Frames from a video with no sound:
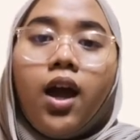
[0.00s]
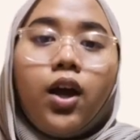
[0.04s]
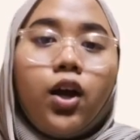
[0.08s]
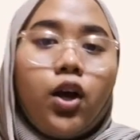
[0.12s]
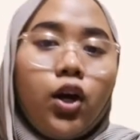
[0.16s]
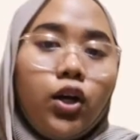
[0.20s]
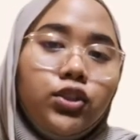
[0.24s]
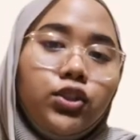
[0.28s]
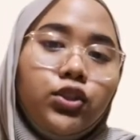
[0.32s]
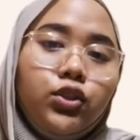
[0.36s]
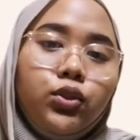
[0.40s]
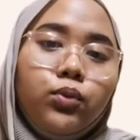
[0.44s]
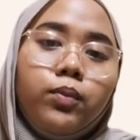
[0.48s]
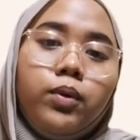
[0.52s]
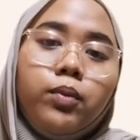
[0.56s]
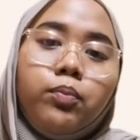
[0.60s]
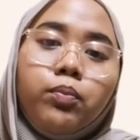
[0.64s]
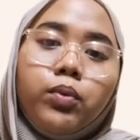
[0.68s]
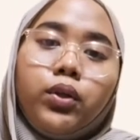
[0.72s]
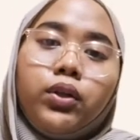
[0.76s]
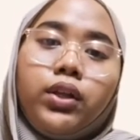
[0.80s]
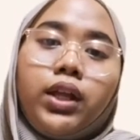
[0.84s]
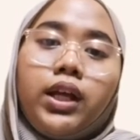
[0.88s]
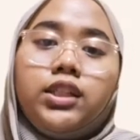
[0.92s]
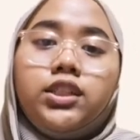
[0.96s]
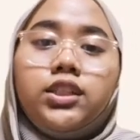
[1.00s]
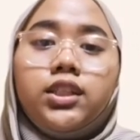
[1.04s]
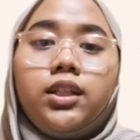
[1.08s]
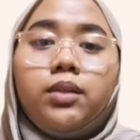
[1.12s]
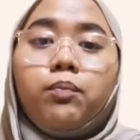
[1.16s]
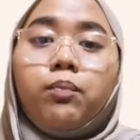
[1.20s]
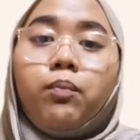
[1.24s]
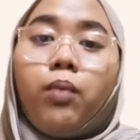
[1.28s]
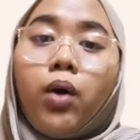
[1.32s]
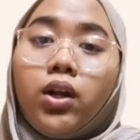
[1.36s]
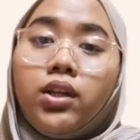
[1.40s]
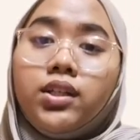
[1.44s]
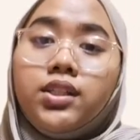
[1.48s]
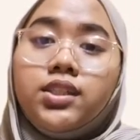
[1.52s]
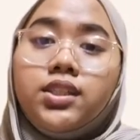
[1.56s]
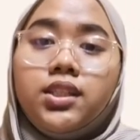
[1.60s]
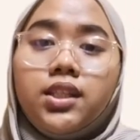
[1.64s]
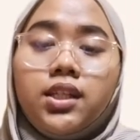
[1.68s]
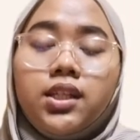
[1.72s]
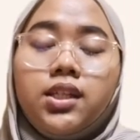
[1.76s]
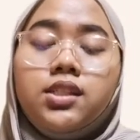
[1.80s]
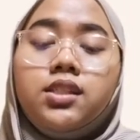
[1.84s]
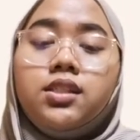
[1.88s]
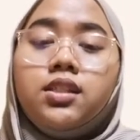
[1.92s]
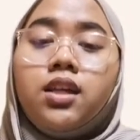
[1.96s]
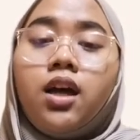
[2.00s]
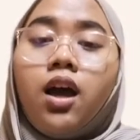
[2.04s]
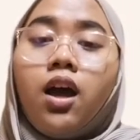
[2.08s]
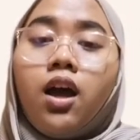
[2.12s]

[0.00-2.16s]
Consumer protection policies,